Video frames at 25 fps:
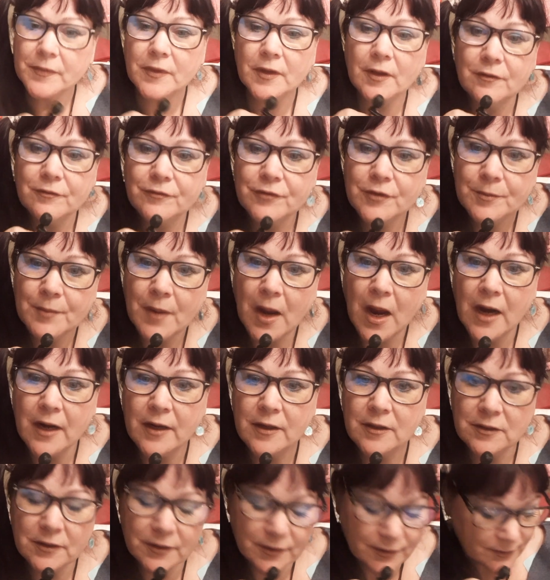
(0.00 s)
from
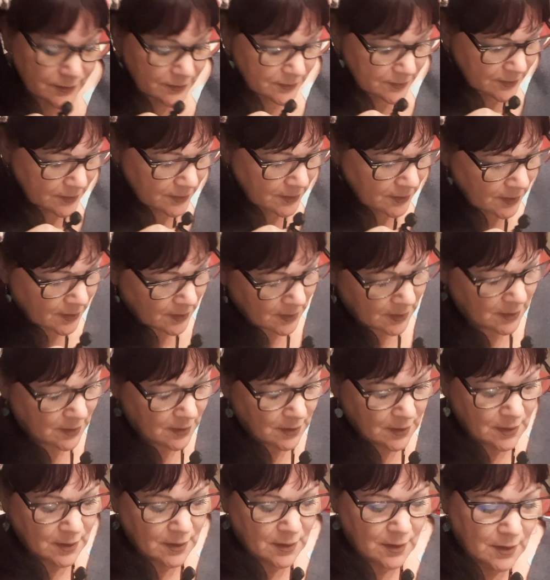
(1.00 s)
Ireland,
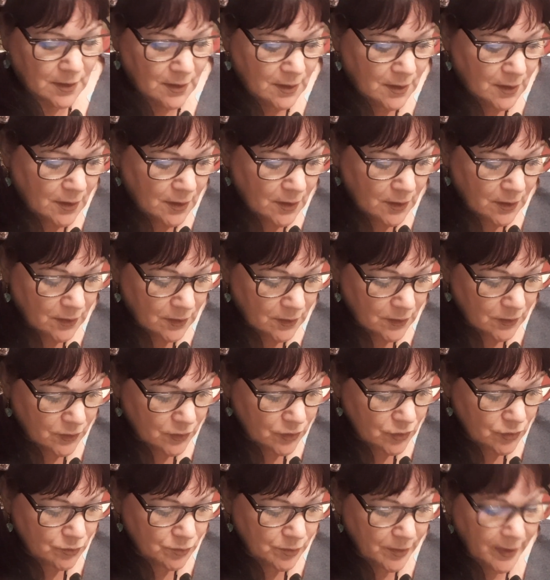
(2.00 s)

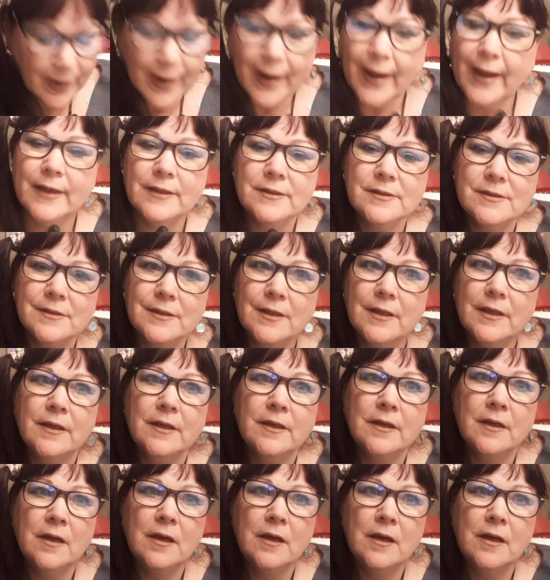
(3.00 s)
you were asking